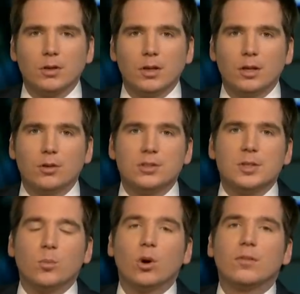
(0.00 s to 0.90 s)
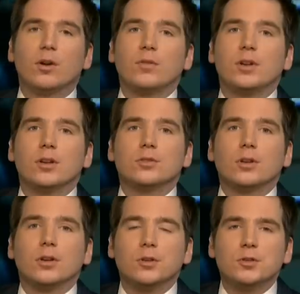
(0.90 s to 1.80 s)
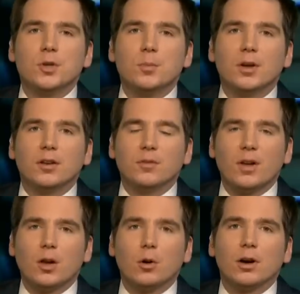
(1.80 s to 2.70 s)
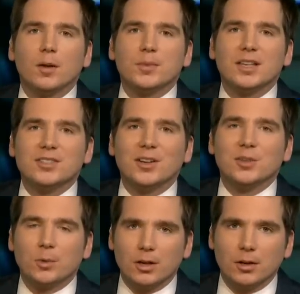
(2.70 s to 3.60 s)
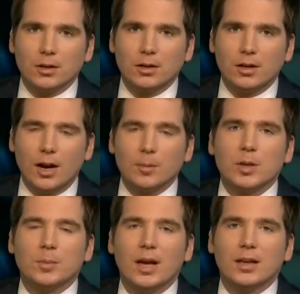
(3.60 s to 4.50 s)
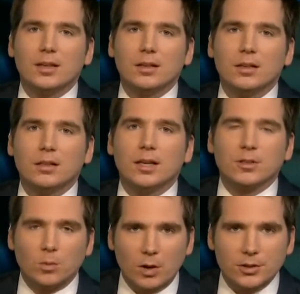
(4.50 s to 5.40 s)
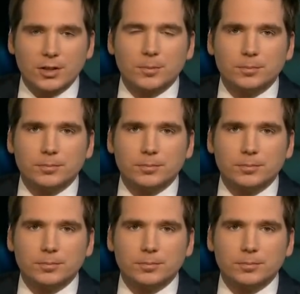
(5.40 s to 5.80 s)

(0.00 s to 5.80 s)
You can see more of our videos on YouTube and follow our updates on Twitter. I'm Lee Pacchia. Thanks for watching.